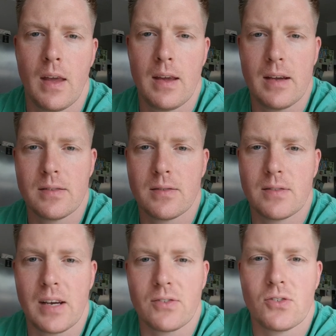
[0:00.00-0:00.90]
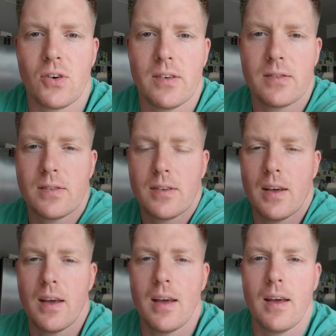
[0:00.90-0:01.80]
Hey guys, Dr. Trent,
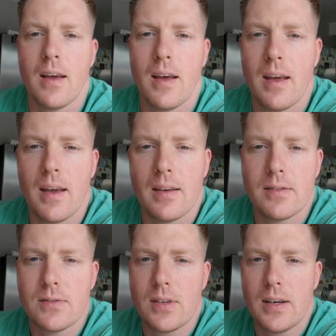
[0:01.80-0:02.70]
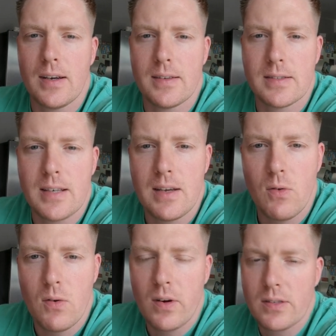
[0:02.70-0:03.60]
and today
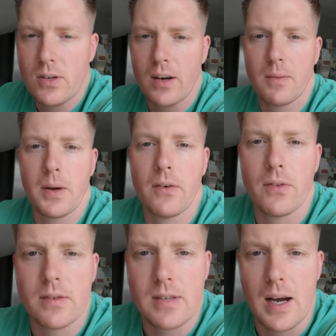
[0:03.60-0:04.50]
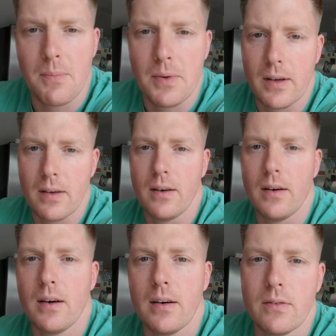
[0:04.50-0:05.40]
we want to talk about the topic
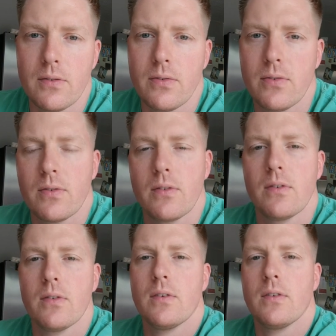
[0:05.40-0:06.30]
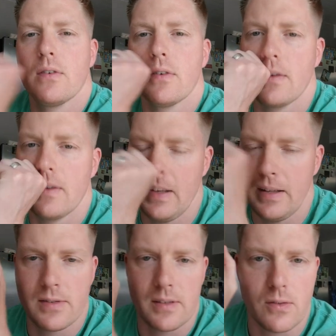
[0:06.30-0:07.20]
of
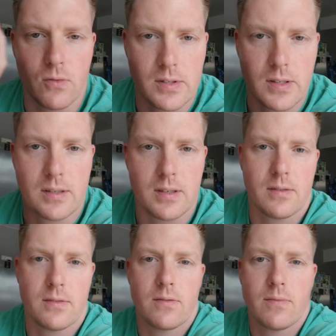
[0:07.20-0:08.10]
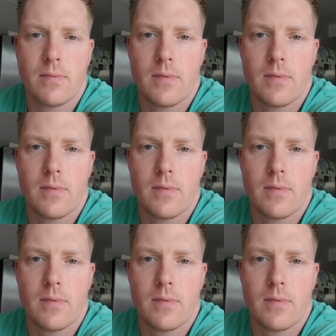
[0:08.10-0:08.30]
insulin resistance.